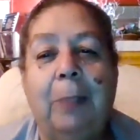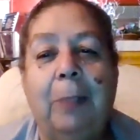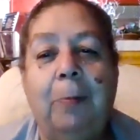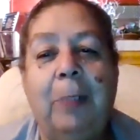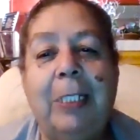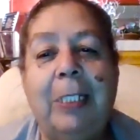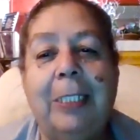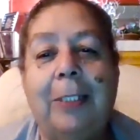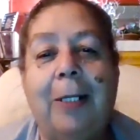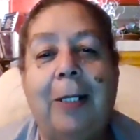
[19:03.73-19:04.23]

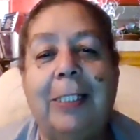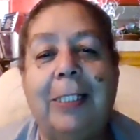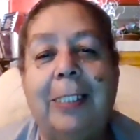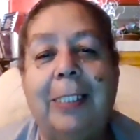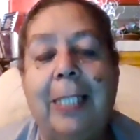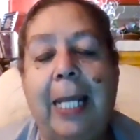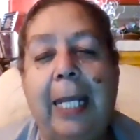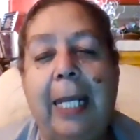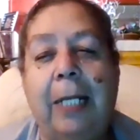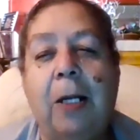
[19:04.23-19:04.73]
We start
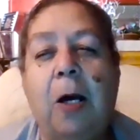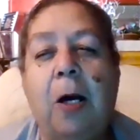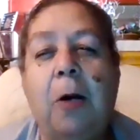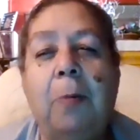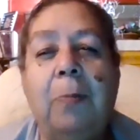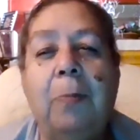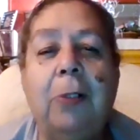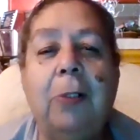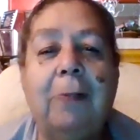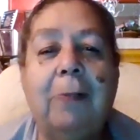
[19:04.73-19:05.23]
saying,
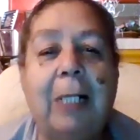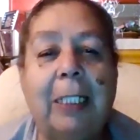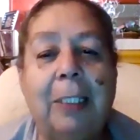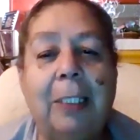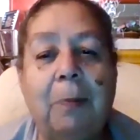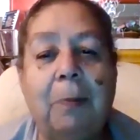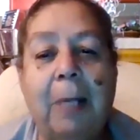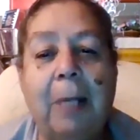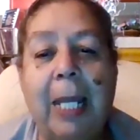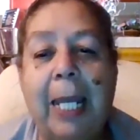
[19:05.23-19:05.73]
"Oh, move out
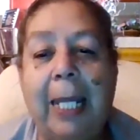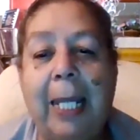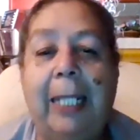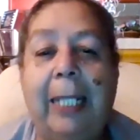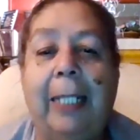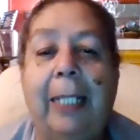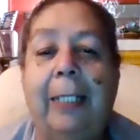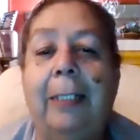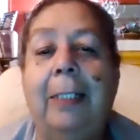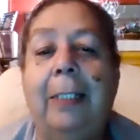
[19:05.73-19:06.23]
the
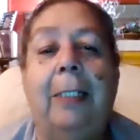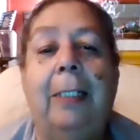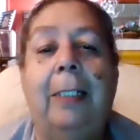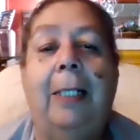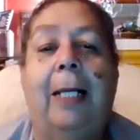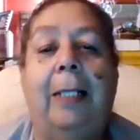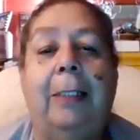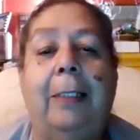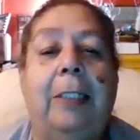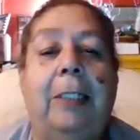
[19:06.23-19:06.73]
way.
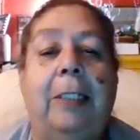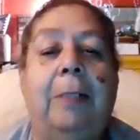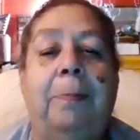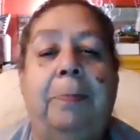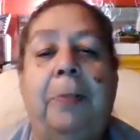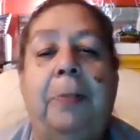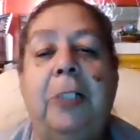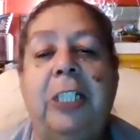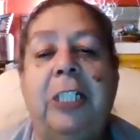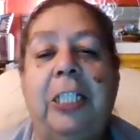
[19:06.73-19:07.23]
You're
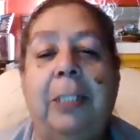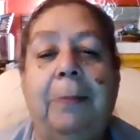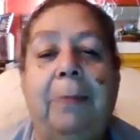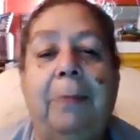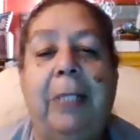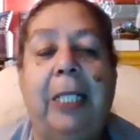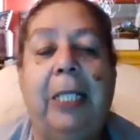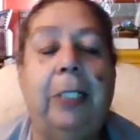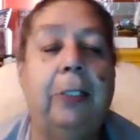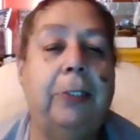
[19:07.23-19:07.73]
pushing
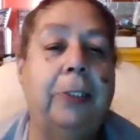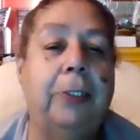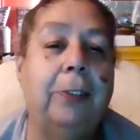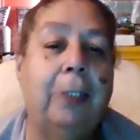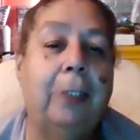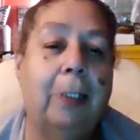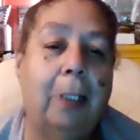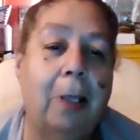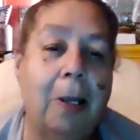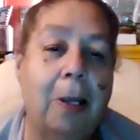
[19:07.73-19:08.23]
me. You're
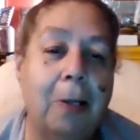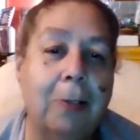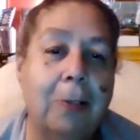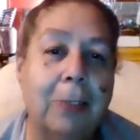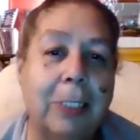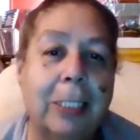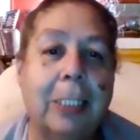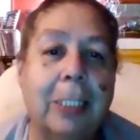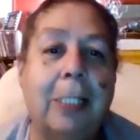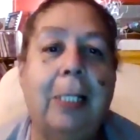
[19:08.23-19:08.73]
too
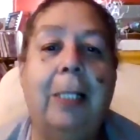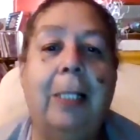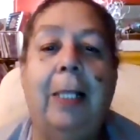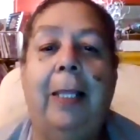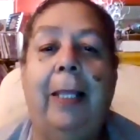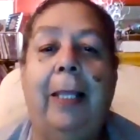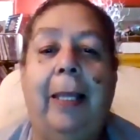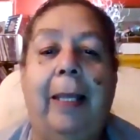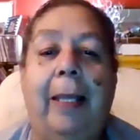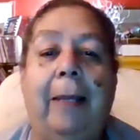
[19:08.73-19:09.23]
close."
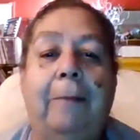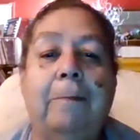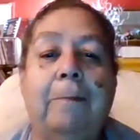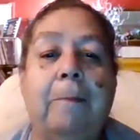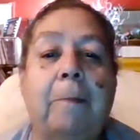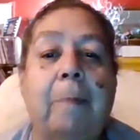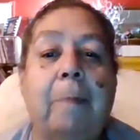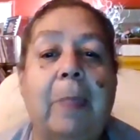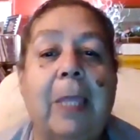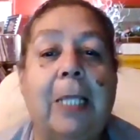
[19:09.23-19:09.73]

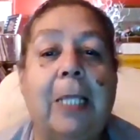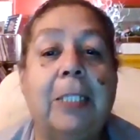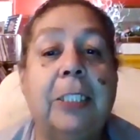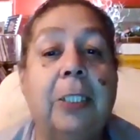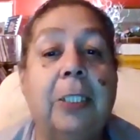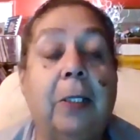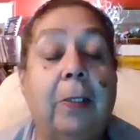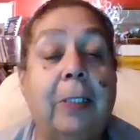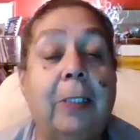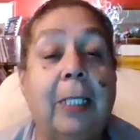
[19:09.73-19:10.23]

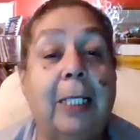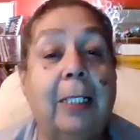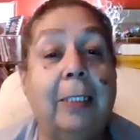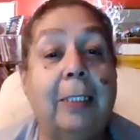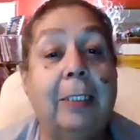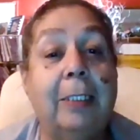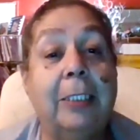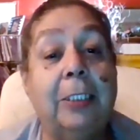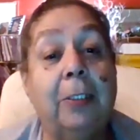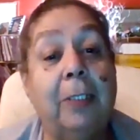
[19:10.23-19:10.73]
So
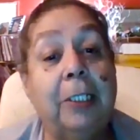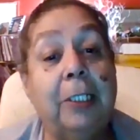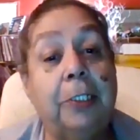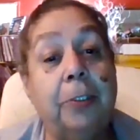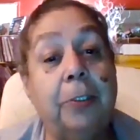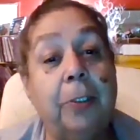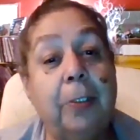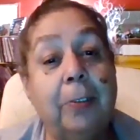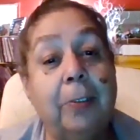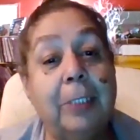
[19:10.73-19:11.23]
the
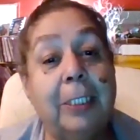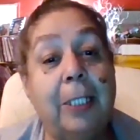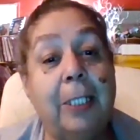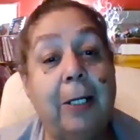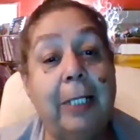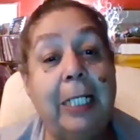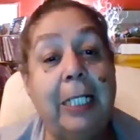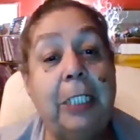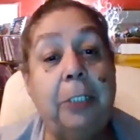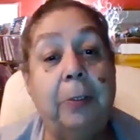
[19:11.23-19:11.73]
turtles
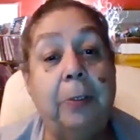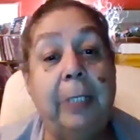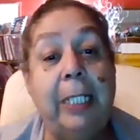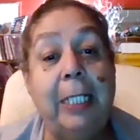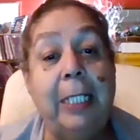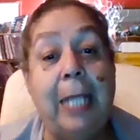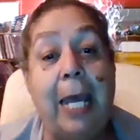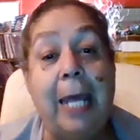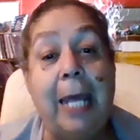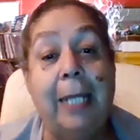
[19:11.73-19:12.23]
started
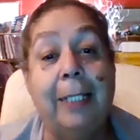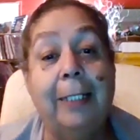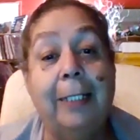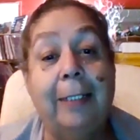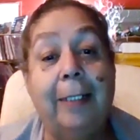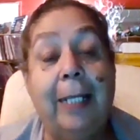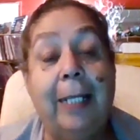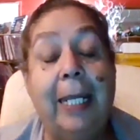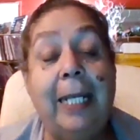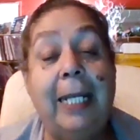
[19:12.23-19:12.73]
doing that,
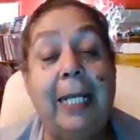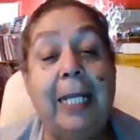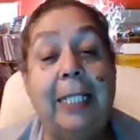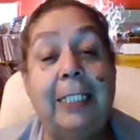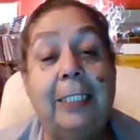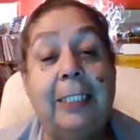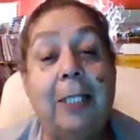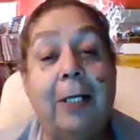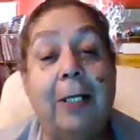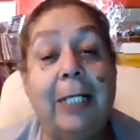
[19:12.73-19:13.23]
and they
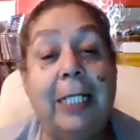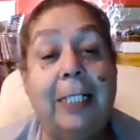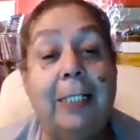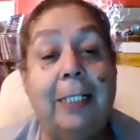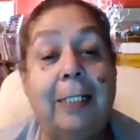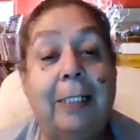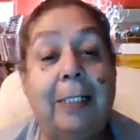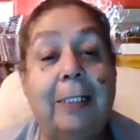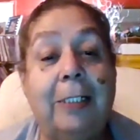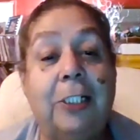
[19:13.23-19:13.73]
started
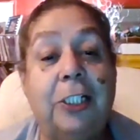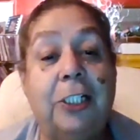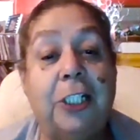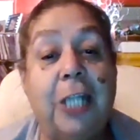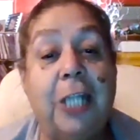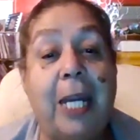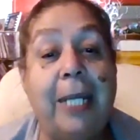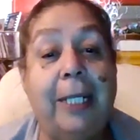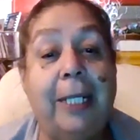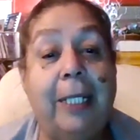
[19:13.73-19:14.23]

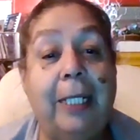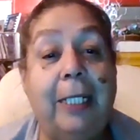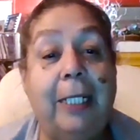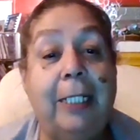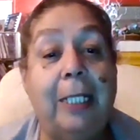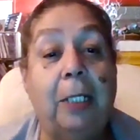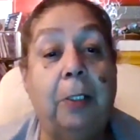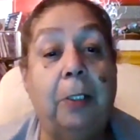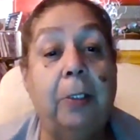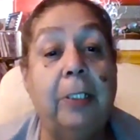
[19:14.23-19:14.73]

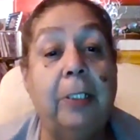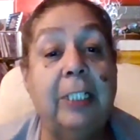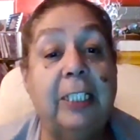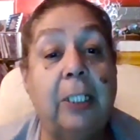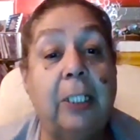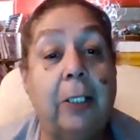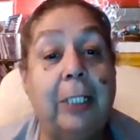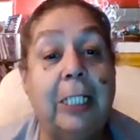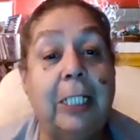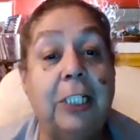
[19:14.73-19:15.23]
shaking. The earth
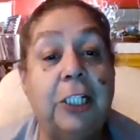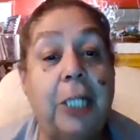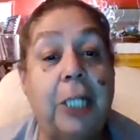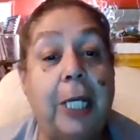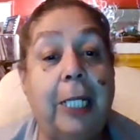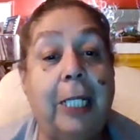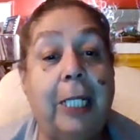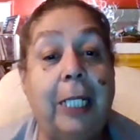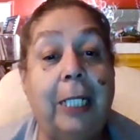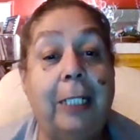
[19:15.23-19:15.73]
started
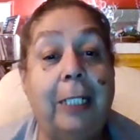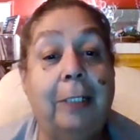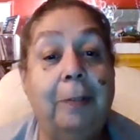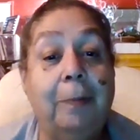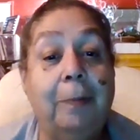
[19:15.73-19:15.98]
shaking.